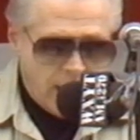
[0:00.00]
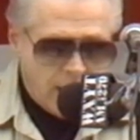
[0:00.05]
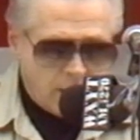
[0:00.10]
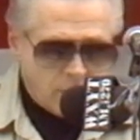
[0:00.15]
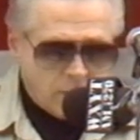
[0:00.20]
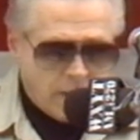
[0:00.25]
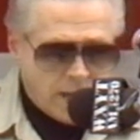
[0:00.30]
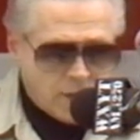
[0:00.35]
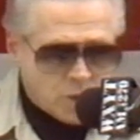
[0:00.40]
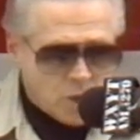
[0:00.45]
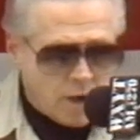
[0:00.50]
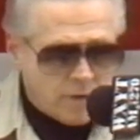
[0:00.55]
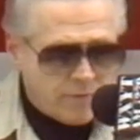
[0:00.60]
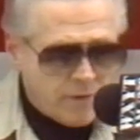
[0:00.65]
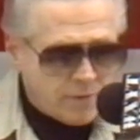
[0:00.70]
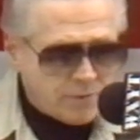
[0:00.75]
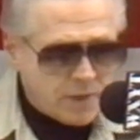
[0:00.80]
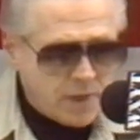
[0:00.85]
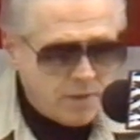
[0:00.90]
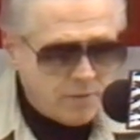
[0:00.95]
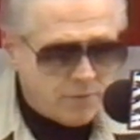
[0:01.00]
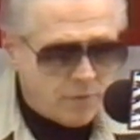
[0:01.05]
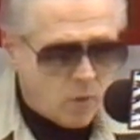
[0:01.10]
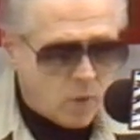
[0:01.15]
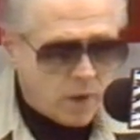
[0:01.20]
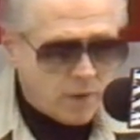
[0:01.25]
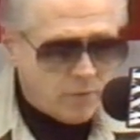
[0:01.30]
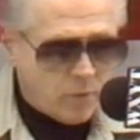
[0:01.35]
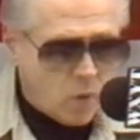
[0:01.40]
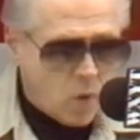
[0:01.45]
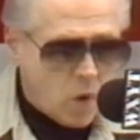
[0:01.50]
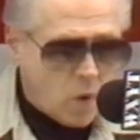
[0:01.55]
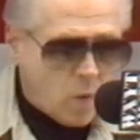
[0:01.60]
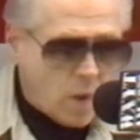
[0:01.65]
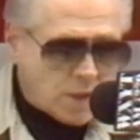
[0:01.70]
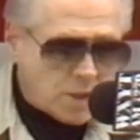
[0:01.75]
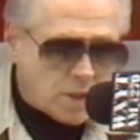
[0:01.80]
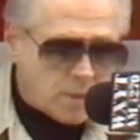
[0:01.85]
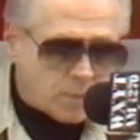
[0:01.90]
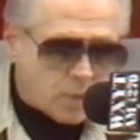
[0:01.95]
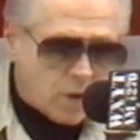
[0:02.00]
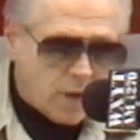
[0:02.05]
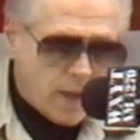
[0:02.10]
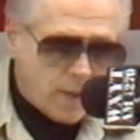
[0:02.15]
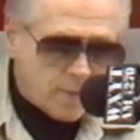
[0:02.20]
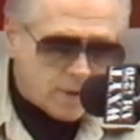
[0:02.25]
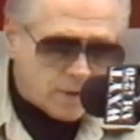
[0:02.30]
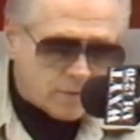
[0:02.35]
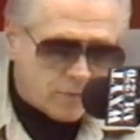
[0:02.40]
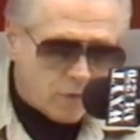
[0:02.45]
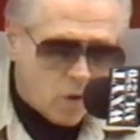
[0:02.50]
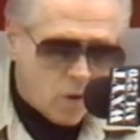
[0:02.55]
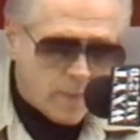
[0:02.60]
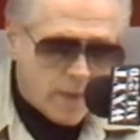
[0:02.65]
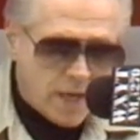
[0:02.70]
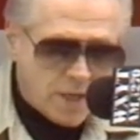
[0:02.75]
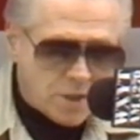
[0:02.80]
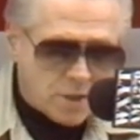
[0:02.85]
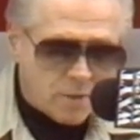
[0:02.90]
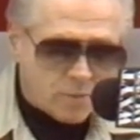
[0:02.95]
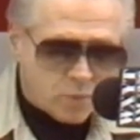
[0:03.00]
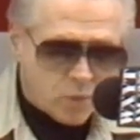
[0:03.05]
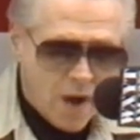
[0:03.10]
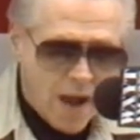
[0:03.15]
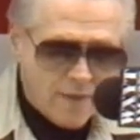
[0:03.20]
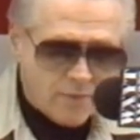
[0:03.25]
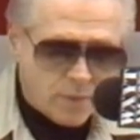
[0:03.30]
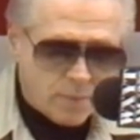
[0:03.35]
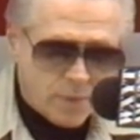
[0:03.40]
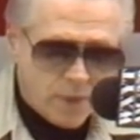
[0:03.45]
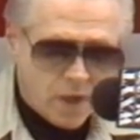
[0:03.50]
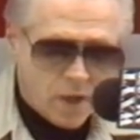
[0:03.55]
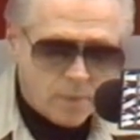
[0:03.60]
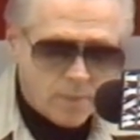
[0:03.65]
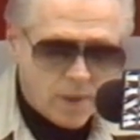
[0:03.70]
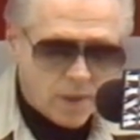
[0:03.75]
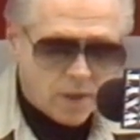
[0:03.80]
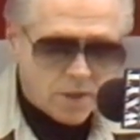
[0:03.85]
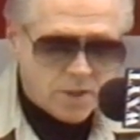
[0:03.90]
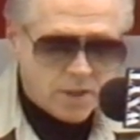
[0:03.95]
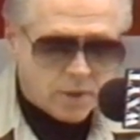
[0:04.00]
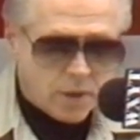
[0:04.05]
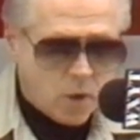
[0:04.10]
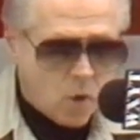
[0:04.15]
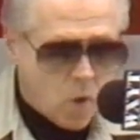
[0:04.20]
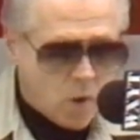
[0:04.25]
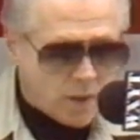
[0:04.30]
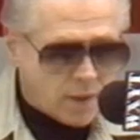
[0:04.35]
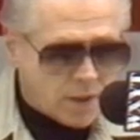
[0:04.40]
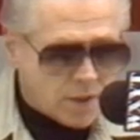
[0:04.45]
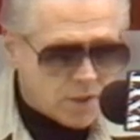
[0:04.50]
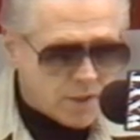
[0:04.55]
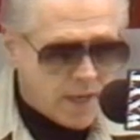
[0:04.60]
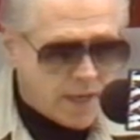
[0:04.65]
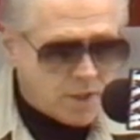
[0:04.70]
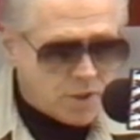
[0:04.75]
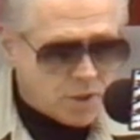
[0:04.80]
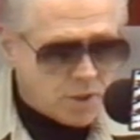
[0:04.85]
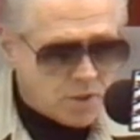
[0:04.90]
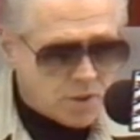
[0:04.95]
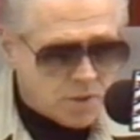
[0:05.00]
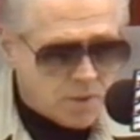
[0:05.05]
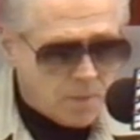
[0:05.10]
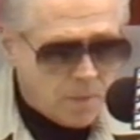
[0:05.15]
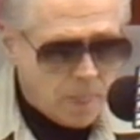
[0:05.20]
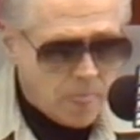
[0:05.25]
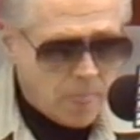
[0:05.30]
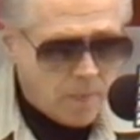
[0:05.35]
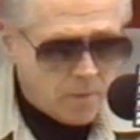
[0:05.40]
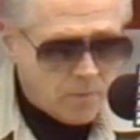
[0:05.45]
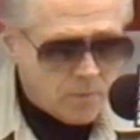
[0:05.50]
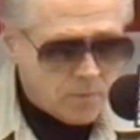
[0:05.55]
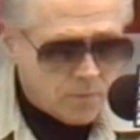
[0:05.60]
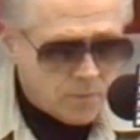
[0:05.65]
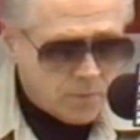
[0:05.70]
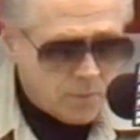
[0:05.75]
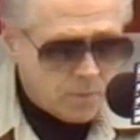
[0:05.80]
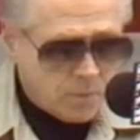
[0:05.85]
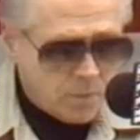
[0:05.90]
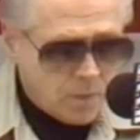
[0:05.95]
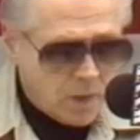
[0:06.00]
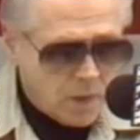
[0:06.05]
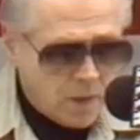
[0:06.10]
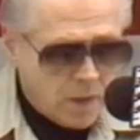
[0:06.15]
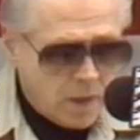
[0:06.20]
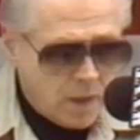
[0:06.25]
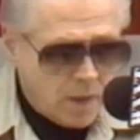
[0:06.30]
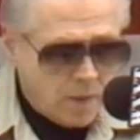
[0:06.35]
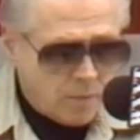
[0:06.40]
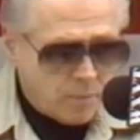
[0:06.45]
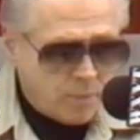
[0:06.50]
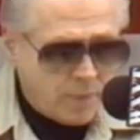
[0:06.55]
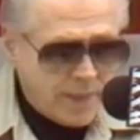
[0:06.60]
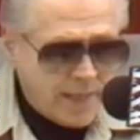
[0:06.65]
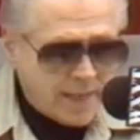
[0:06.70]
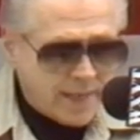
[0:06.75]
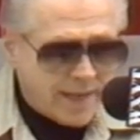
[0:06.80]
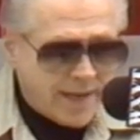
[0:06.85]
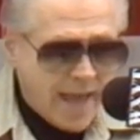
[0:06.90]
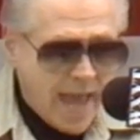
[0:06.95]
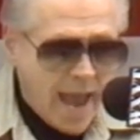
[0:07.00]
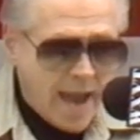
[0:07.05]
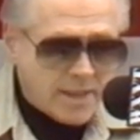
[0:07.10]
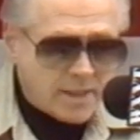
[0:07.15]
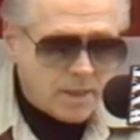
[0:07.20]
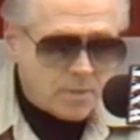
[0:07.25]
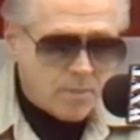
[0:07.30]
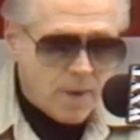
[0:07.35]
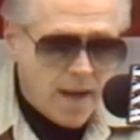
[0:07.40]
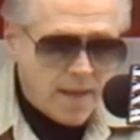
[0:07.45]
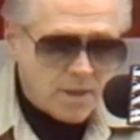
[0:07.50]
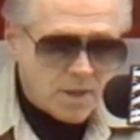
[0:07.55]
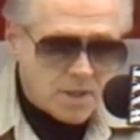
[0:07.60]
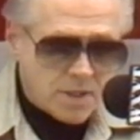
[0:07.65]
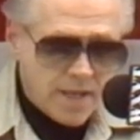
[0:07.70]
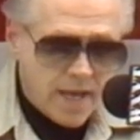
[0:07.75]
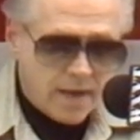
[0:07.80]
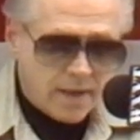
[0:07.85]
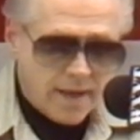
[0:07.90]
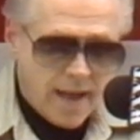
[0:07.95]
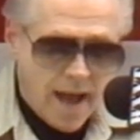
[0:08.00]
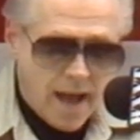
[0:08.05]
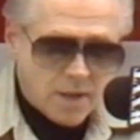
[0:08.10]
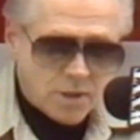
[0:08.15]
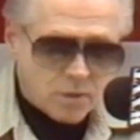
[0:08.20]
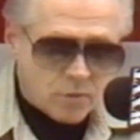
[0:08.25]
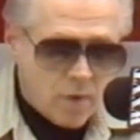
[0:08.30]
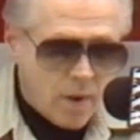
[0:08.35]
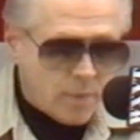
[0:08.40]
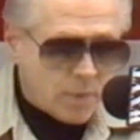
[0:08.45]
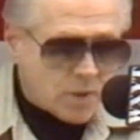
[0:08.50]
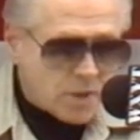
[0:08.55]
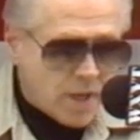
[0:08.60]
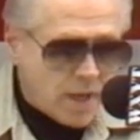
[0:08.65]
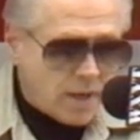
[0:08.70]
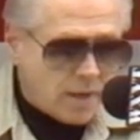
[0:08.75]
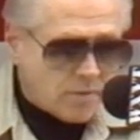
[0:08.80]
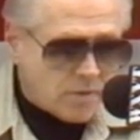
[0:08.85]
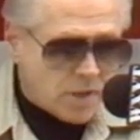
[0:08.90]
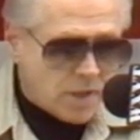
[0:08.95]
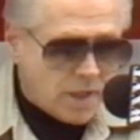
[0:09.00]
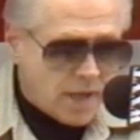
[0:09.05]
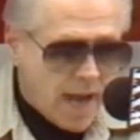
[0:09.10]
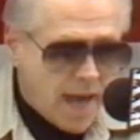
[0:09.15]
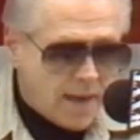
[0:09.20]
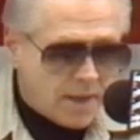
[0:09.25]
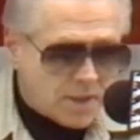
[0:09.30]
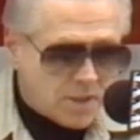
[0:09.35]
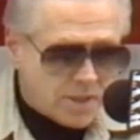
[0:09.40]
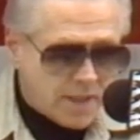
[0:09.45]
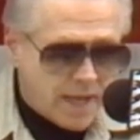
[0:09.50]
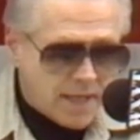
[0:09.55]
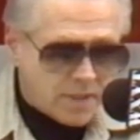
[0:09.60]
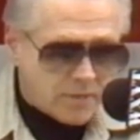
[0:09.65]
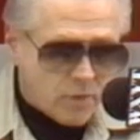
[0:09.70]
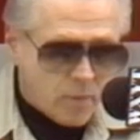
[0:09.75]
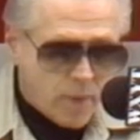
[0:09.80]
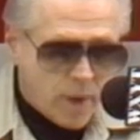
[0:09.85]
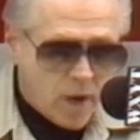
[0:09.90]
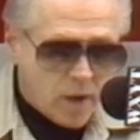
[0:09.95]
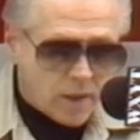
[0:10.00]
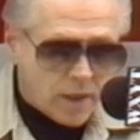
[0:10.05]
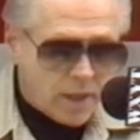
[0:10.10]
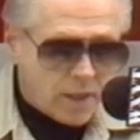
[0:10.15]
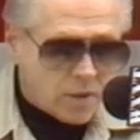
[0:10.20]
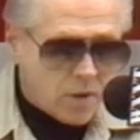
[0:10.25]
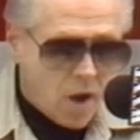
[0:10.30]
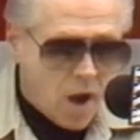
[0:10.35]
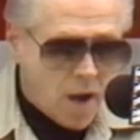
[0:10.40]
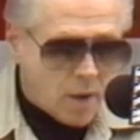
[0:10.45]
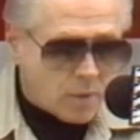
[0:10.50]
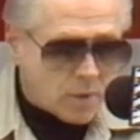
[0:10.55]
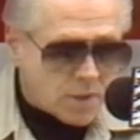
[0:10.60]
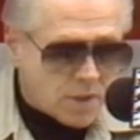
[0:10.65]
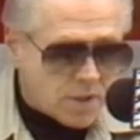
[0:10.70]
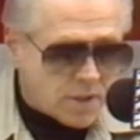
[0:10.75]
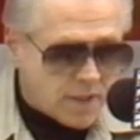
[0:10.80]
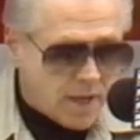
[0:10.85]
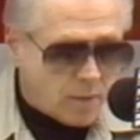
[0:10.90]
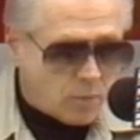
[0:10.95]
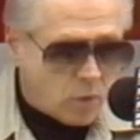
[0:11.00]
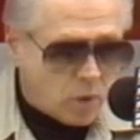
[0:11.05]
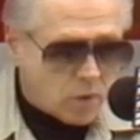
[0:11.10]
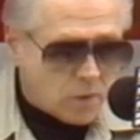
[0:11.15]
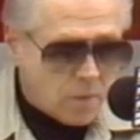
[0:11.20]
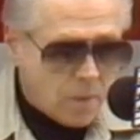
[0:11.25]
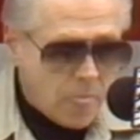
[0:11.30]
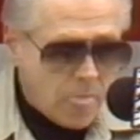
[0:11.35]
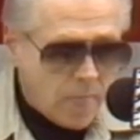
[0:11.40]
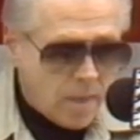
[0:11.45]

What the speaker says: And H.R. 1544 wants to prohibit the formation of private paramilitary organizations, be it enacted by the Senate and House of Representatives of the United States of America and Congress assembled.